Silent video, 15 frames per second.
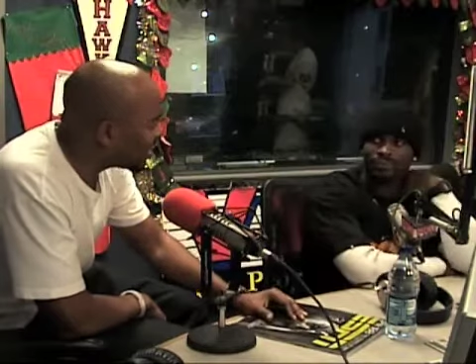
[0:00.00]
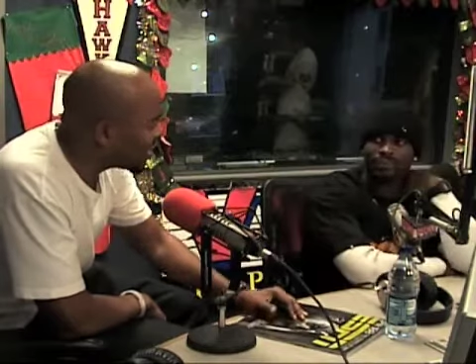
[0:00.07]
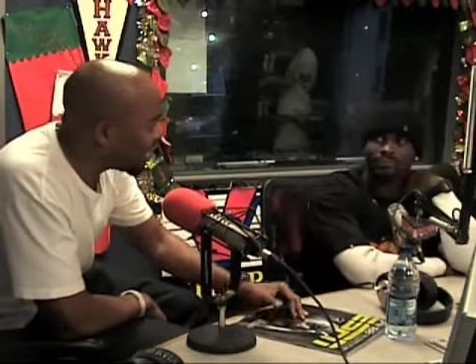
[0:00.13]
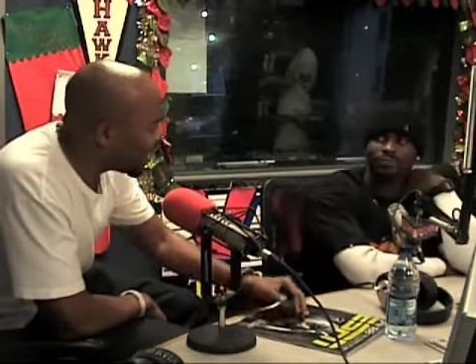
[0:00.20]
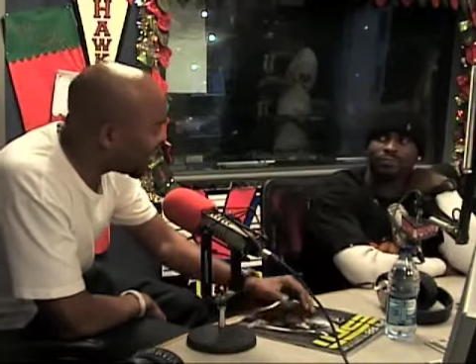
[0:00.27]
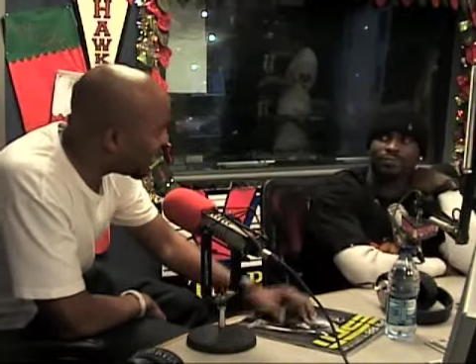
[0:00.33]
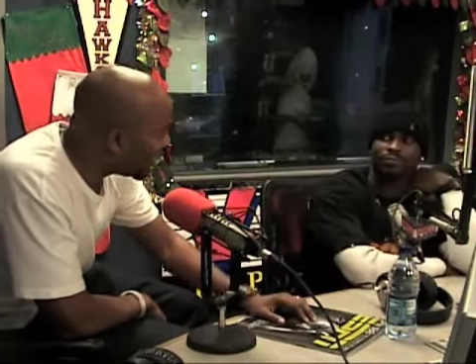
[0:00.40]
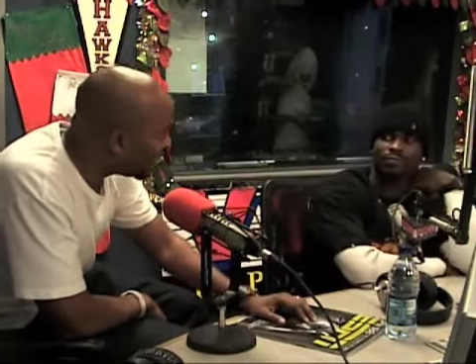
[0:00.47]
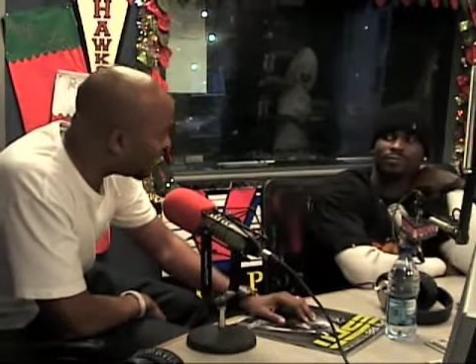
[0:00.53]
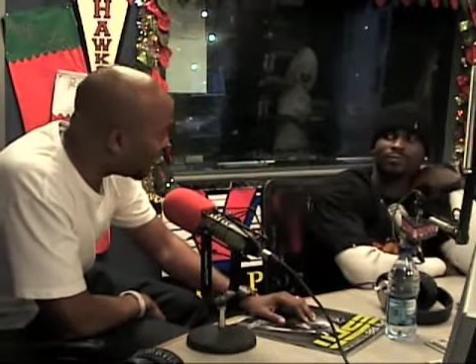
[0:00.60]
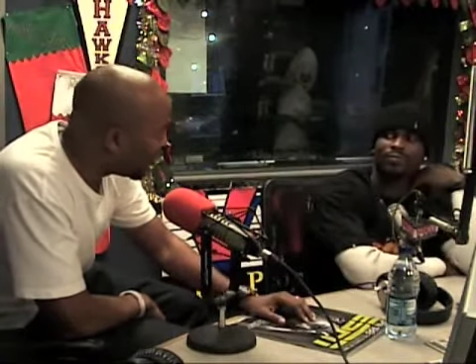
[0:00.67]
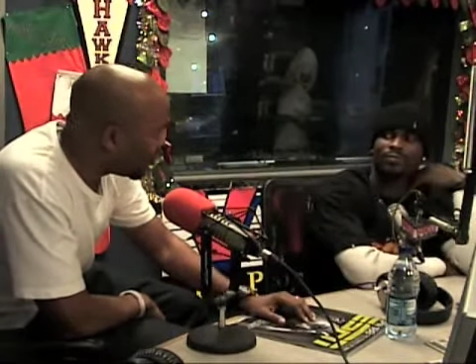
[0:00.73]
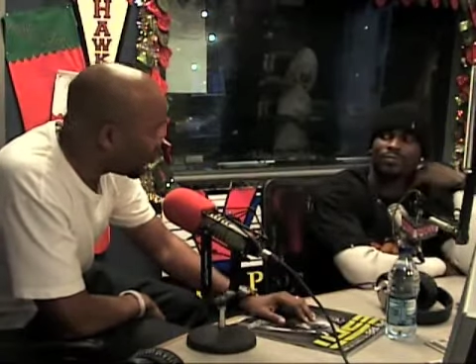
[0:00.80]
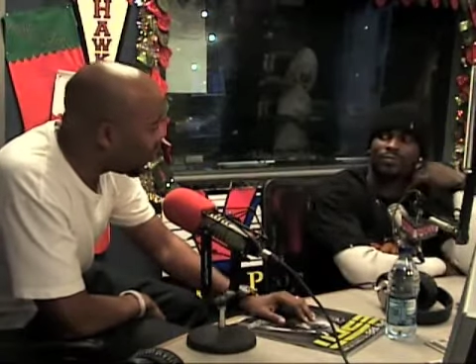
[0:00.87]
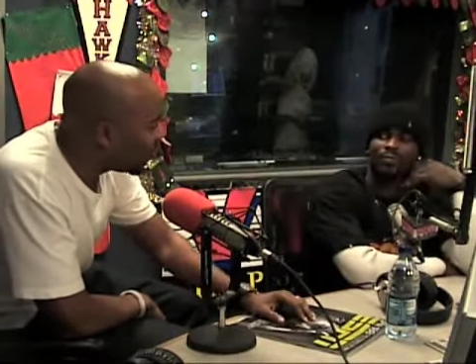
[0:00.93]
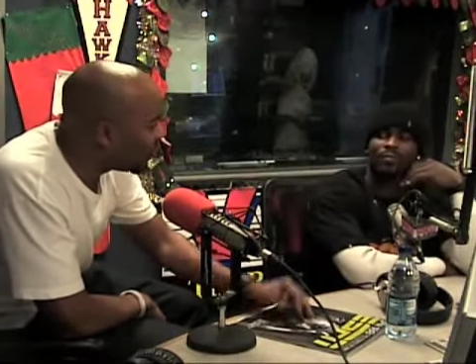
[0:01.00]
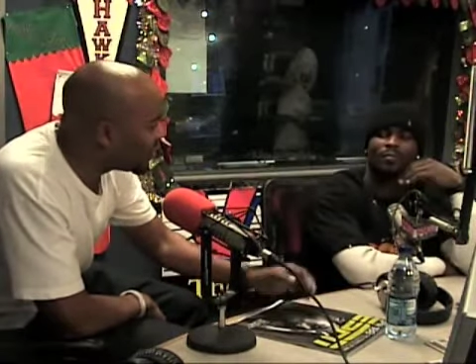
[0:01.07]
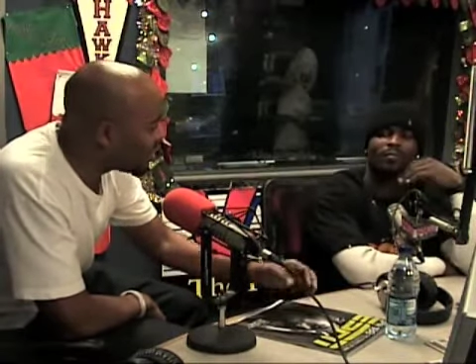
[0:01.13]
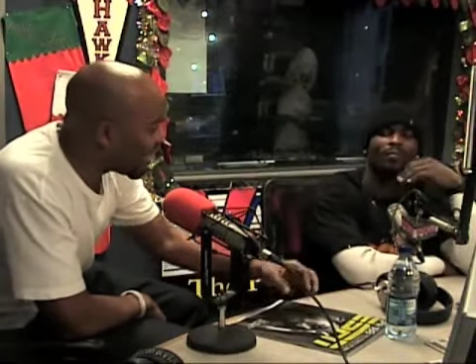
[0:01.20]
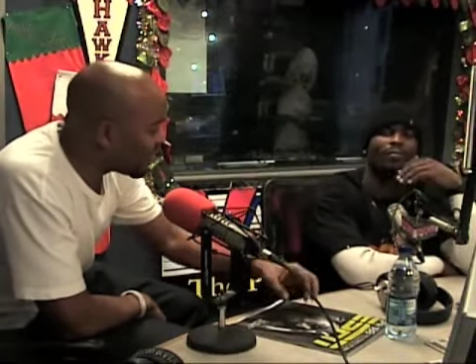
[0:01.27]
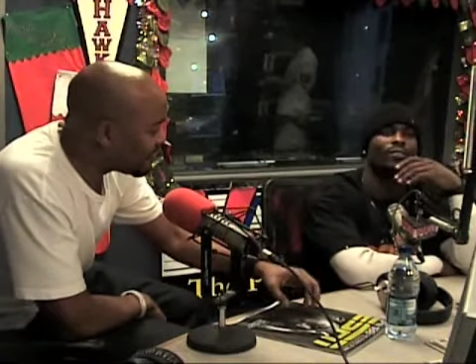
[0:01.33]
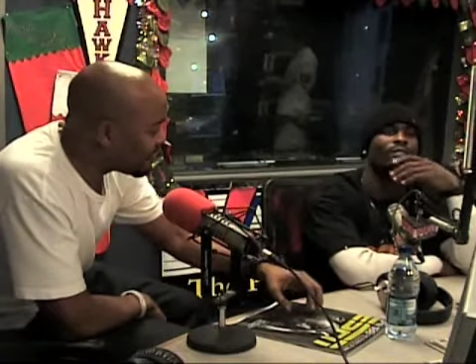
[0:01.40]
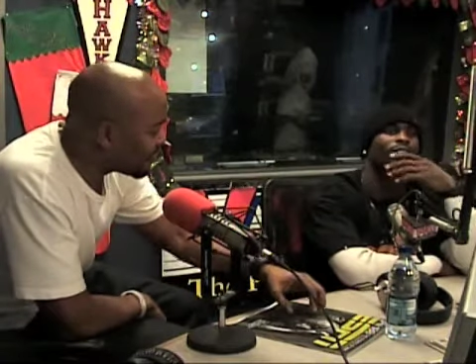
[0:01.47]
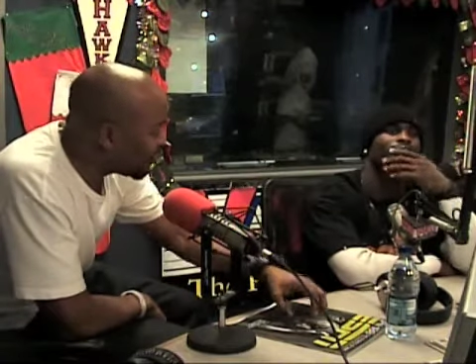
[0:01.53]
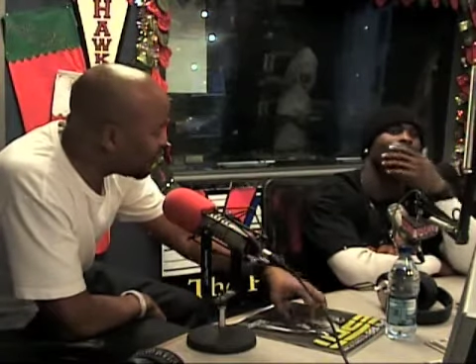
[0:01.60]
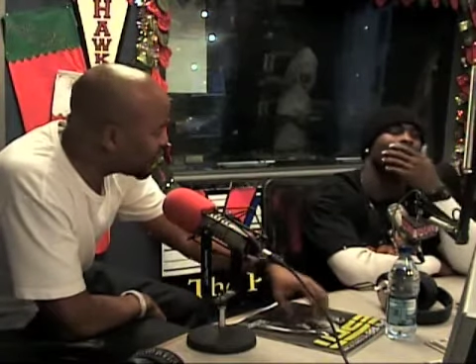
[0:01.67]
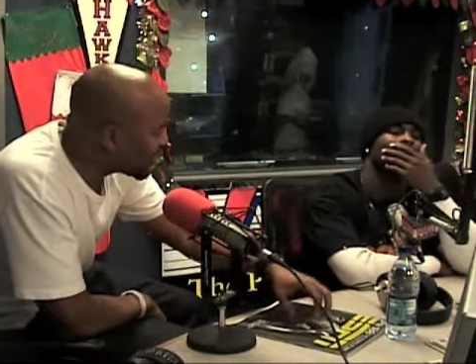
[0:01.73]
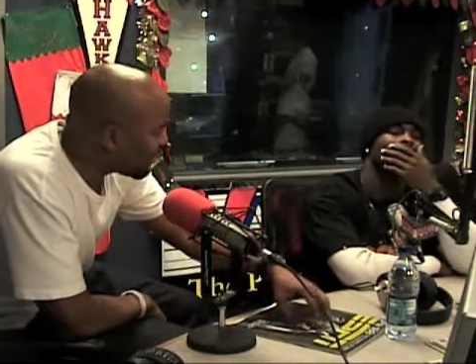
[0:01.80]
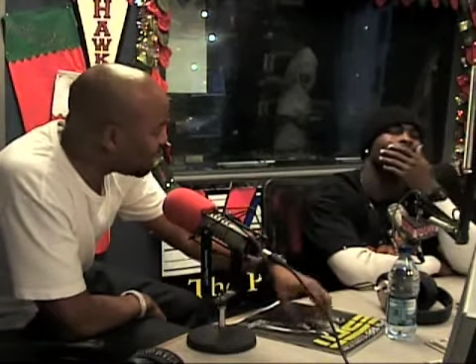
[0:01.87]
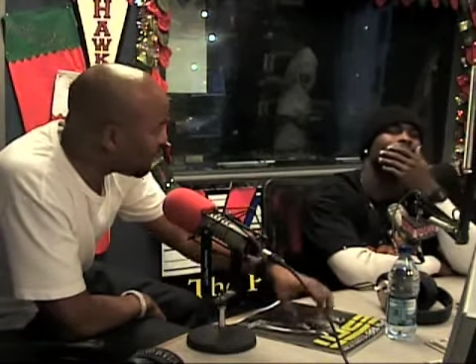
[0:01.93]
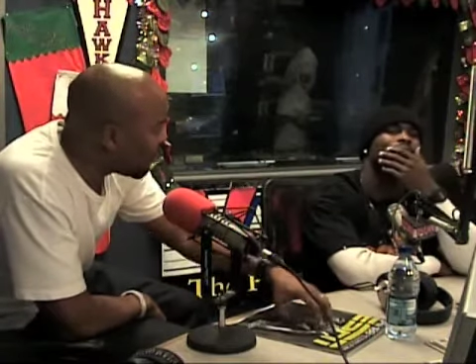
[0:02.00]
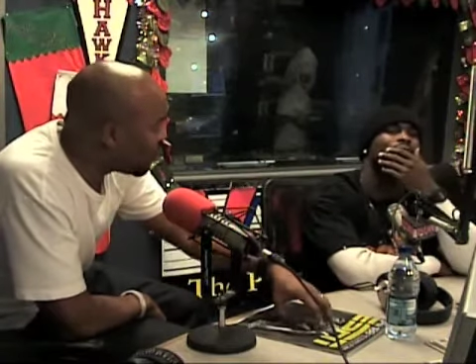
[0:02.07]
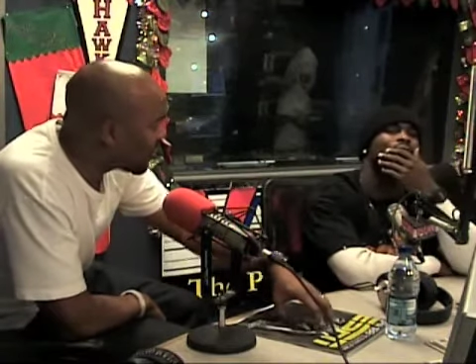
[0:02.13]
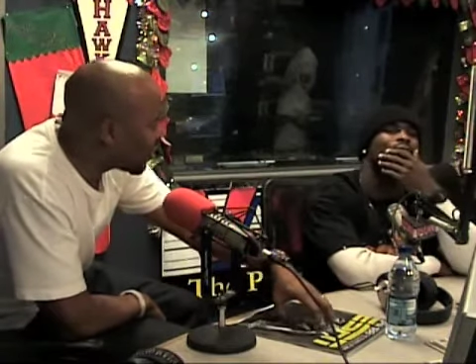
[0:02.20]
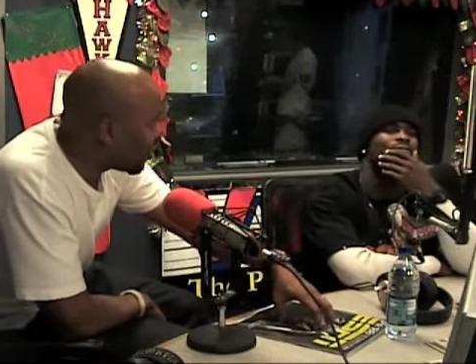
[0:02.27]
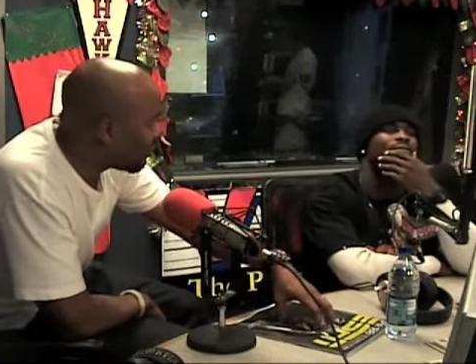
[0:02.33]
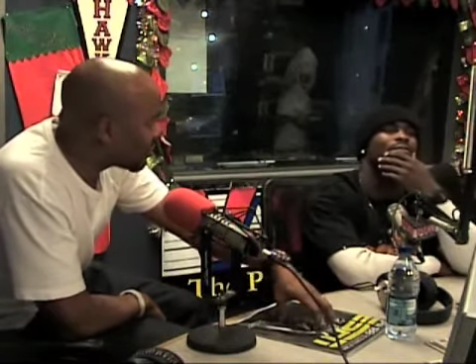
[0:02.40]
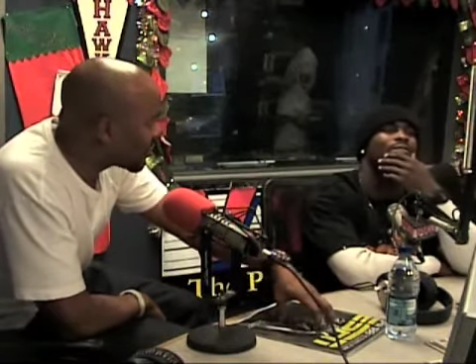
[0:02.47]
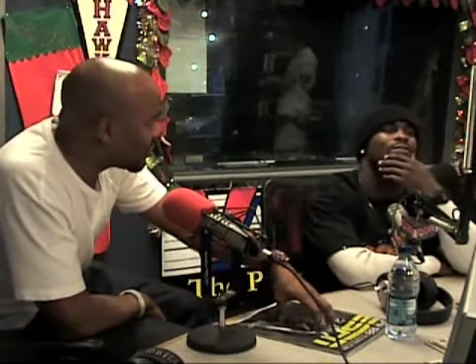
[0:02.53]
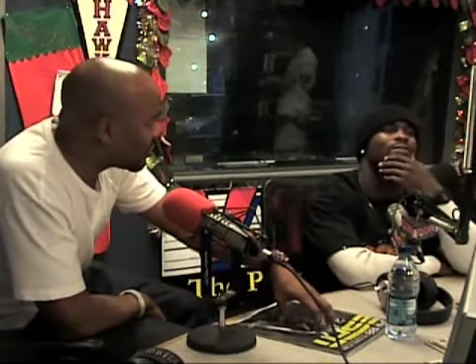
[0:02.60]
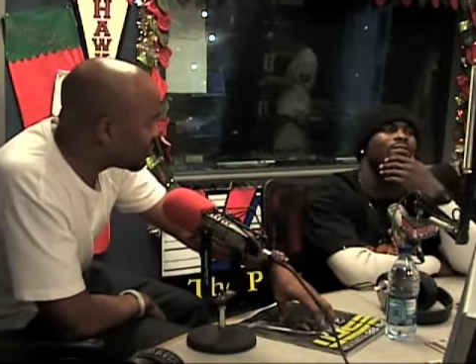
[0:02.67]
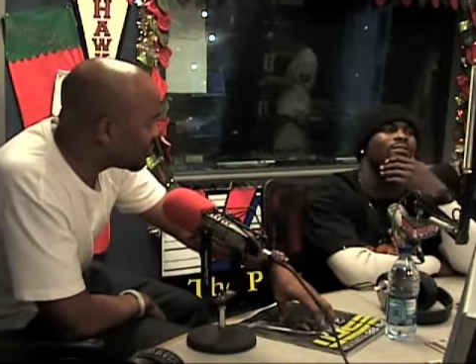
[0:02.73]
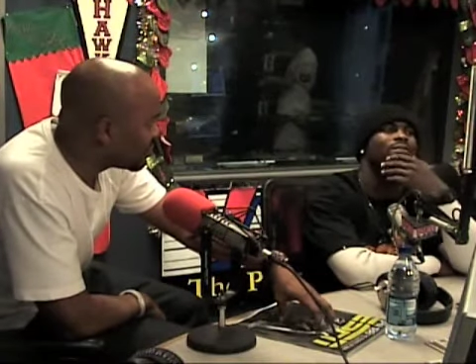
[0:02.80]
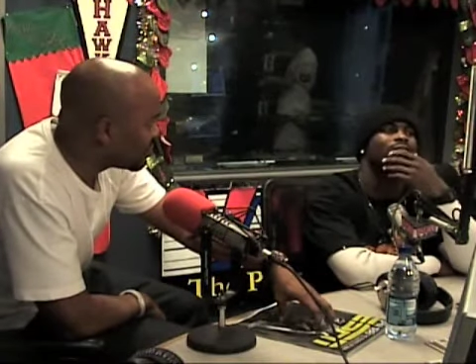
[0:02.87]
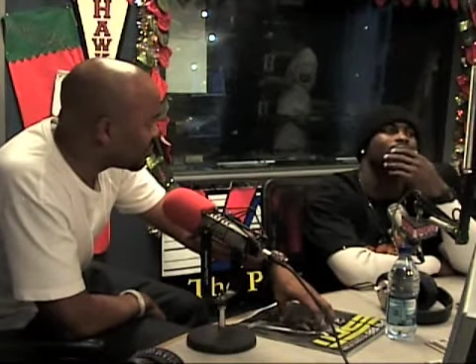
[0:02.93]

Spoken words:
again, Who's that phone call to?